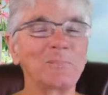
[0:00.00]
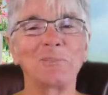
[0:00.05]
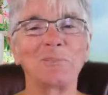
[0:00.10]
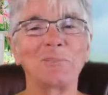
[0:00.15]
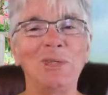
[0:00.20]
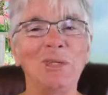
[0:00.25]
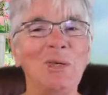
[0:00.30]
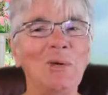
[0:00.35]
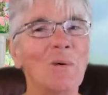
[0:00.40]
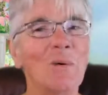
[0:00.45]

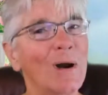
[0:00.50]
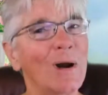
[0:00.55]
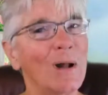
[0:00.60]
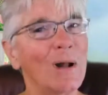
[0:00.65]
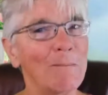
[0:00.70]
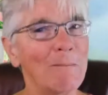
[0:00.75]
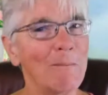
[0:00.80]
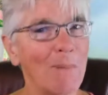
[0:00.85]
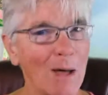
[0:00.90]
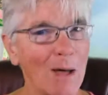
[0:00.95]
you are a
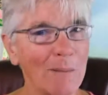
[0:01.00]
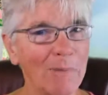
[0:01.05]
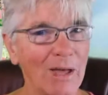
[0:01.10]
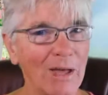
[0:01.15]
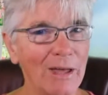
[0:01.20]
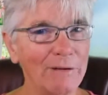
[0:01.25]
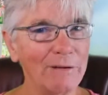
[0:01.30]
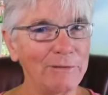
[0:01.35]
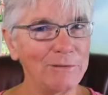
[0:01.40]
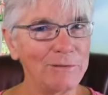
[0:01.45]
mama
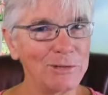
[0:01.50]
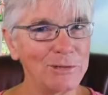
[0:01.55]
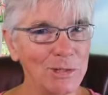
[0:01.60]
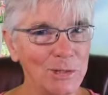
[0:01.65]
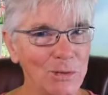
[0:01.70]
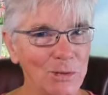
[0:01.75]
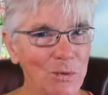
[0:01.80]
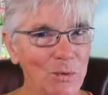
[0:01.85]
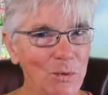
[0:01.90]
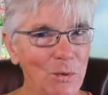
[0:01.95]
of
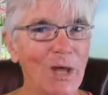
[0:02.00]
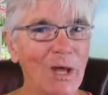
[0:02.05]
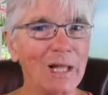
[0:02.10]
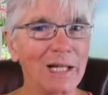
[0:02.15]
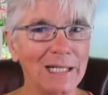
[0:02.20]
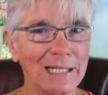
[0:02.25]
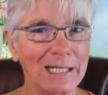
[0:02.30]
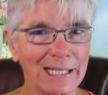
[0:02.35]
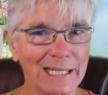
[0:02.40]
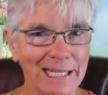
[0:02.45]
two
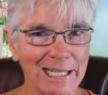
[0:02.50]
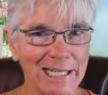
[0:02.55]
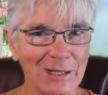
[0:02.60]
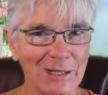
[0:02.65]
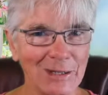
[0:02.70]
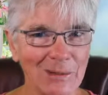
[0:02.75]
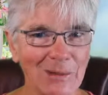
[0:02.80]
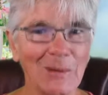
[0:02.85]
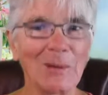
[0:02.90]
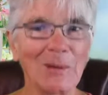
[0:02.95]

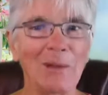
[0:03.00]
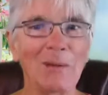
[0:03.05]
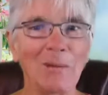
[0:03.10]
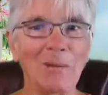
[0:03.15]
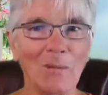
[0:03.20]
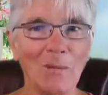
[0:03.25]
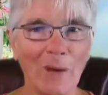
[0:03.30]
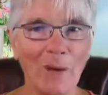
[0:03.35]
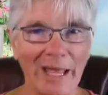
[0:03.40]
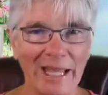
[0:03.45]
little
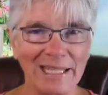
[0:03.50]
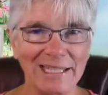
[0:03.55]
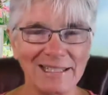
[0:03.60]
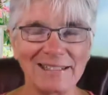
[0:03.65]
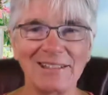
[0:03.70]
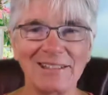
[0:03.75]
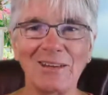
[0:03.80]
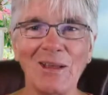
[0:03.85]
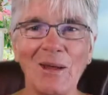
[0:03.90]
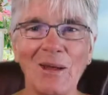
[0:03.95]
ones.
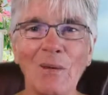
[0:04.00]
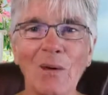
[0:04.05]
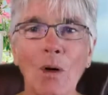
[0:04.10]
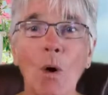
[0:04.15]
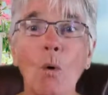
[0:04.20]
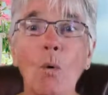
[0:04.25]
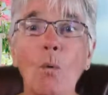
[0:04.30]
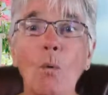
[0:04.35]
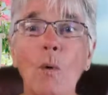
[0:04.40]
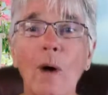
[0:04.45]
So
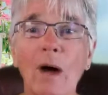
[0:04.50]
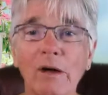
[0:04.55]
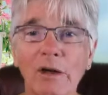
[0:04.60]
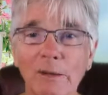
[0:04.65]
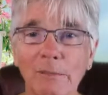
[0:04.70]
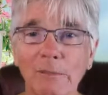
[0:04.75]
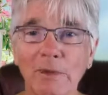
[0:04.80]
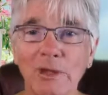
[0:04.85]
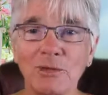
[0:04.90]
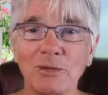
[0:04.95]

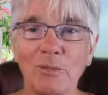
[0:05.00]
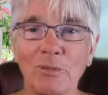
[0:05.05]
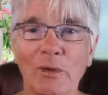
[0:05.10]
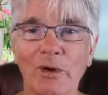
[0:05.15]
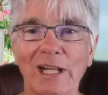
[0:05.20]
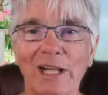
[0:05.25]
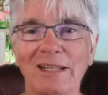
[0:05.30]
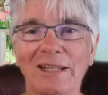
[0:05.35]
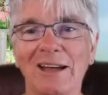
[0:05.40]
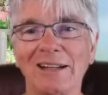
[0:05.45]
welcome this
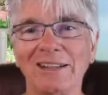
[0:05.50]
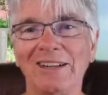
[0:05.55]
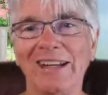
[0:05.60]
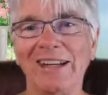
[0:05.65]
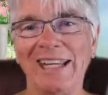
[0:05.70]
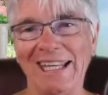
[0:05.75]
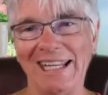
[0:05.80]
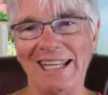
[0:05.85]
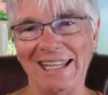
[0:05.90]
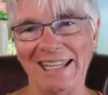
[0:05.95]
morning, Dr.
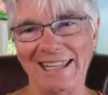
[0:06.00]
Edith.